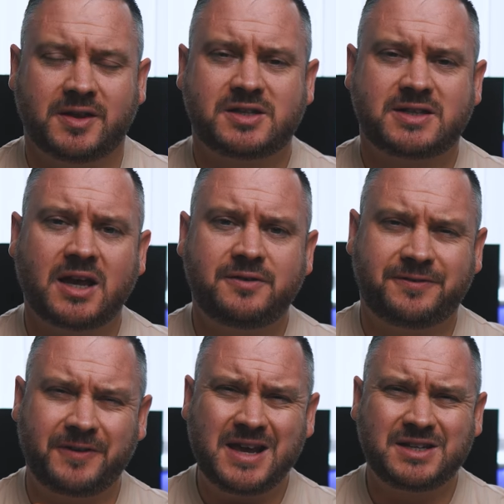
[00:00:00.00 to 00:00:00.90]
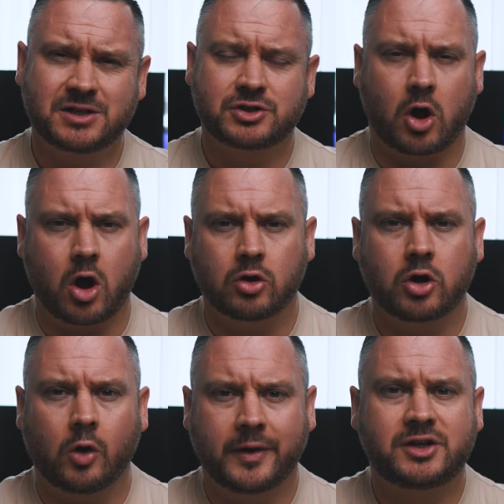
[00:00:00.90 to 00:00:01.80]
to this day faces
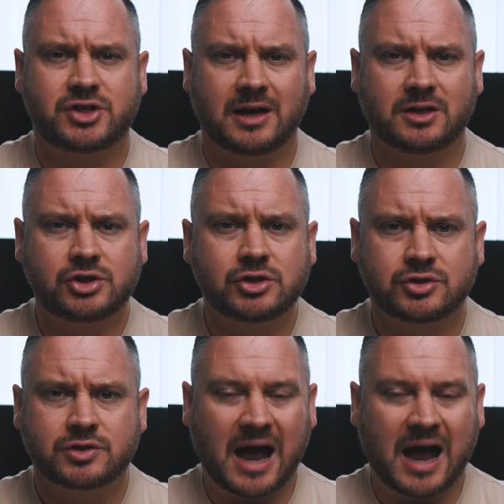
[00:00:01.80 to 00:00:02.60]
ongoing challenges